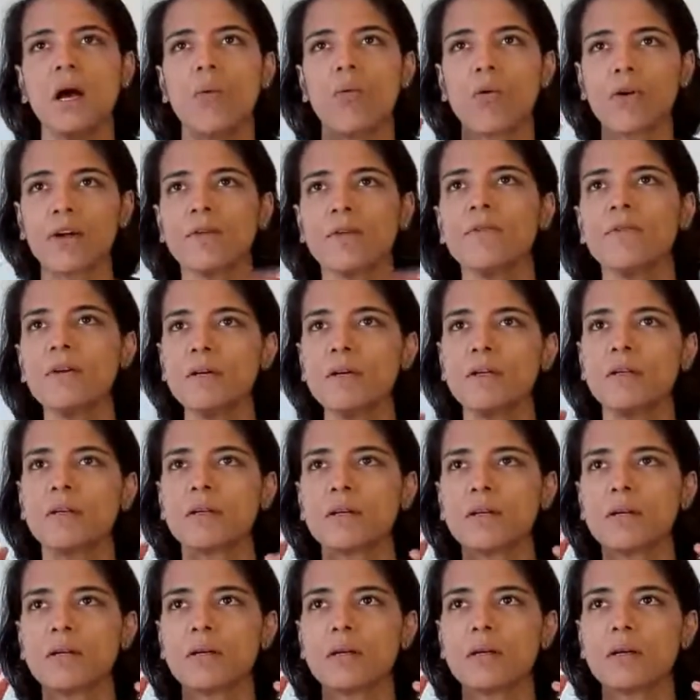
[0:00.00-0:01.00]
Whatever
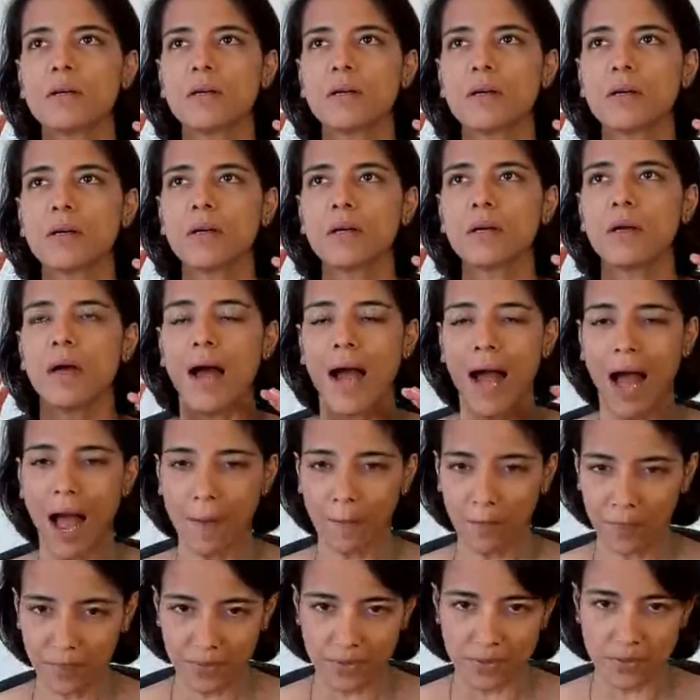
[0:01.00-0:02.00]

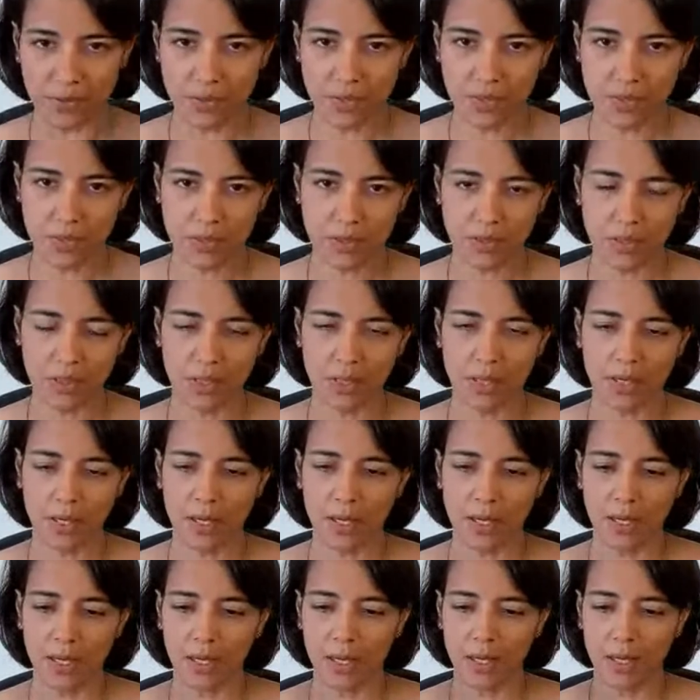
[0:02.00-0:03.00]
happens
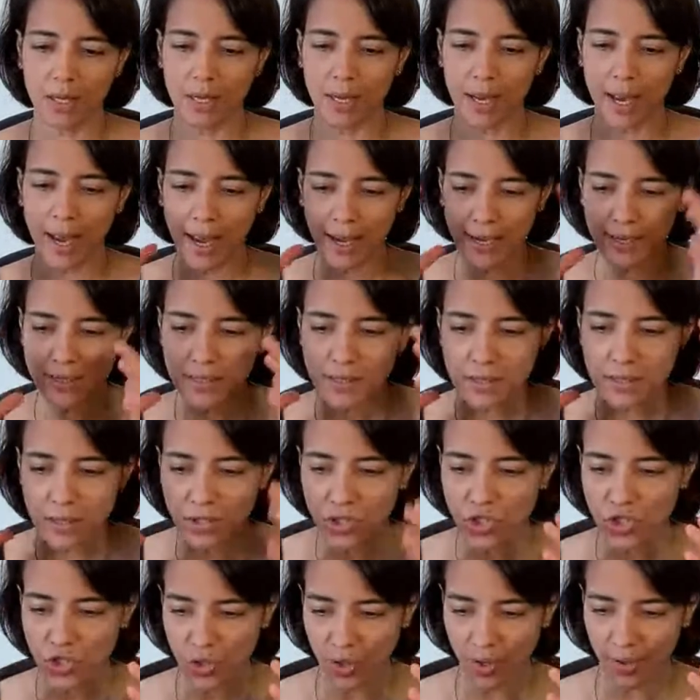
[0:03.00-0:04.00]
as
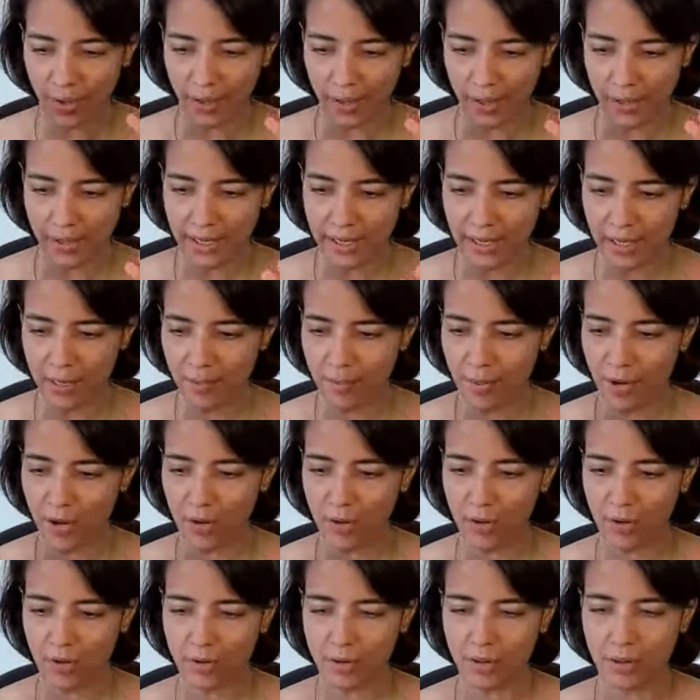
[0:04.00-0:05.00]
a child till
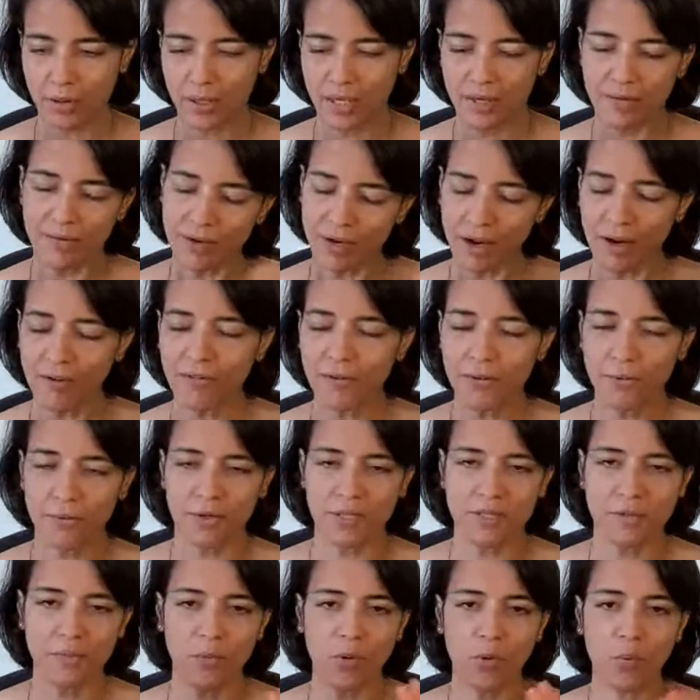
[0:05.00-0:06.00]
about, even
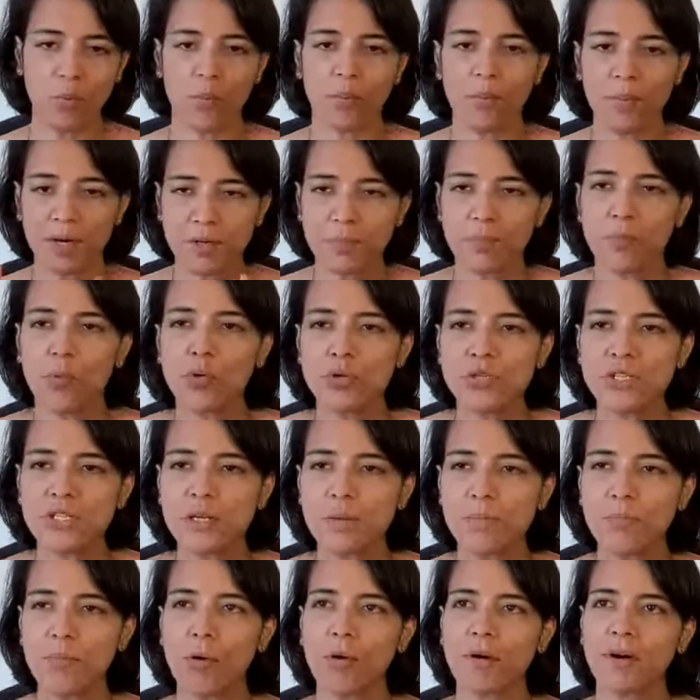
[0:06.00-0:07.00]
afterwards, but
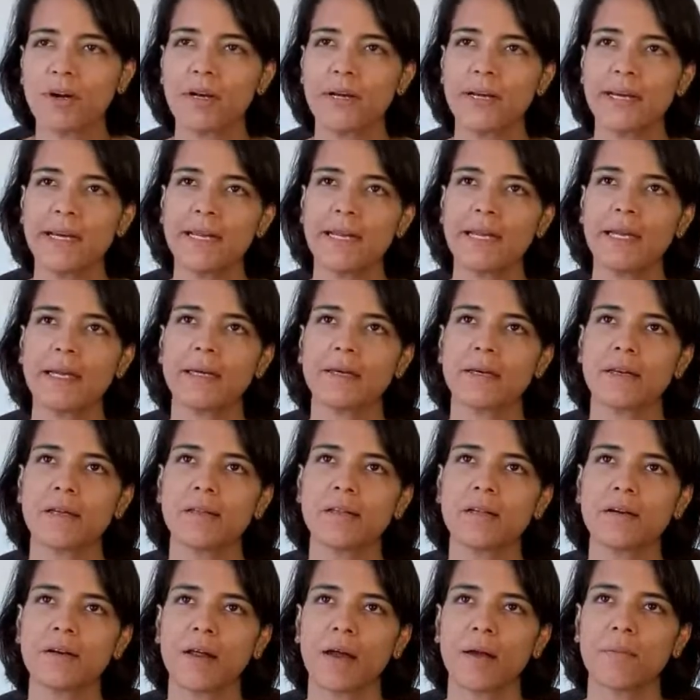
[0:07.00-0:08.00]
most importantly
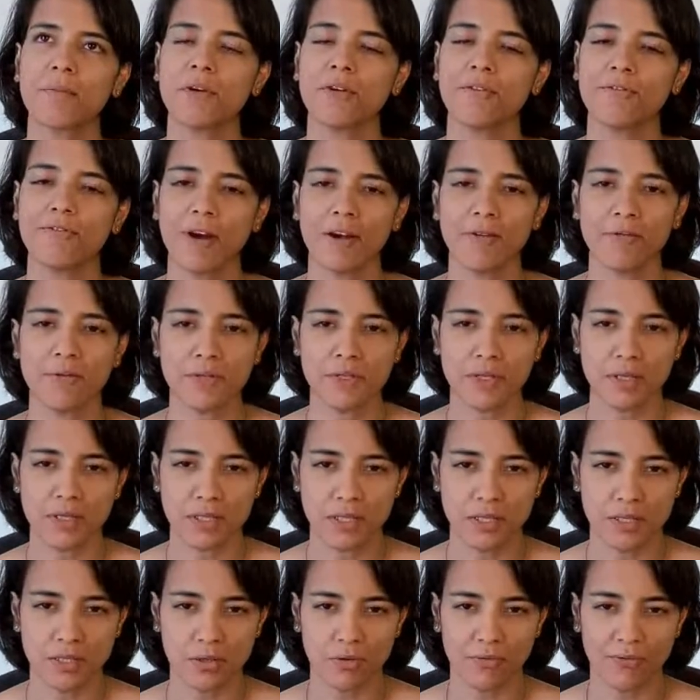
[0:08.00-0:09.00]
till the time you're 5 or
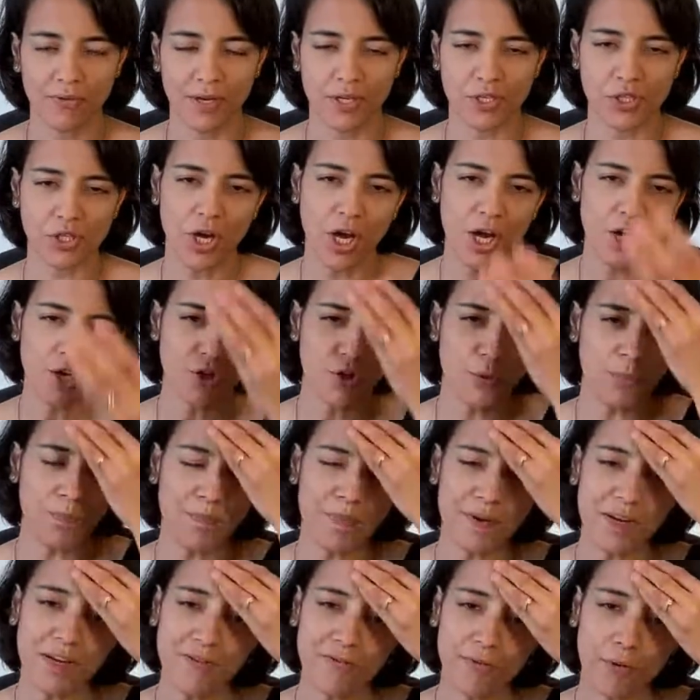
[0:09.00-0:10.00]
6 years of age, your
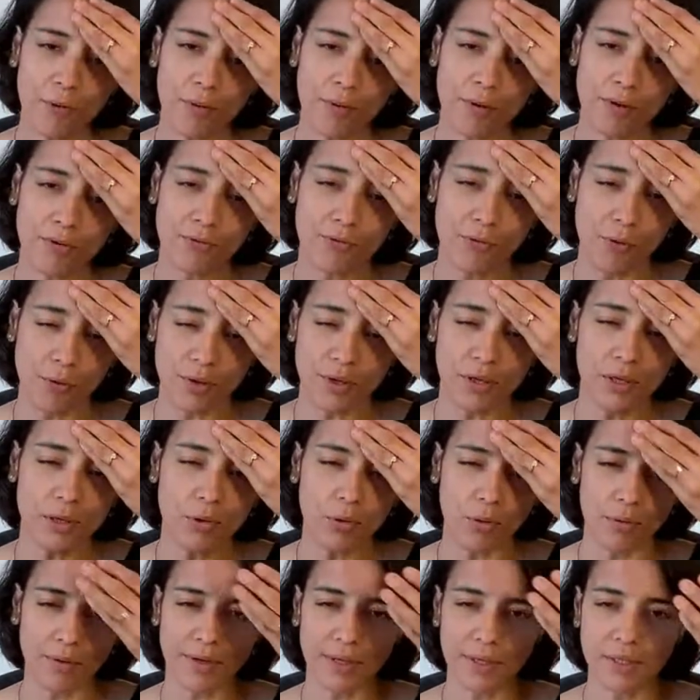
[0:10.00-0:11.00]

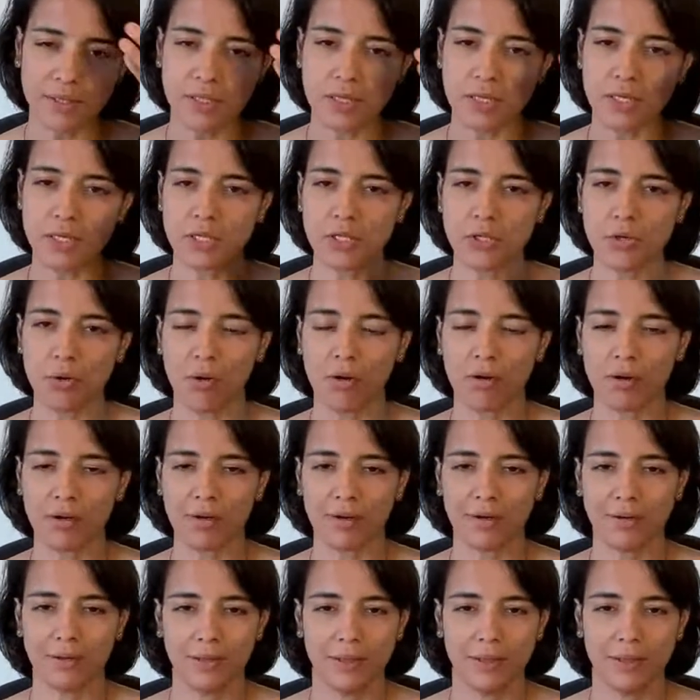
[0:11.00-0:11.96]
prefrontal cortex is not,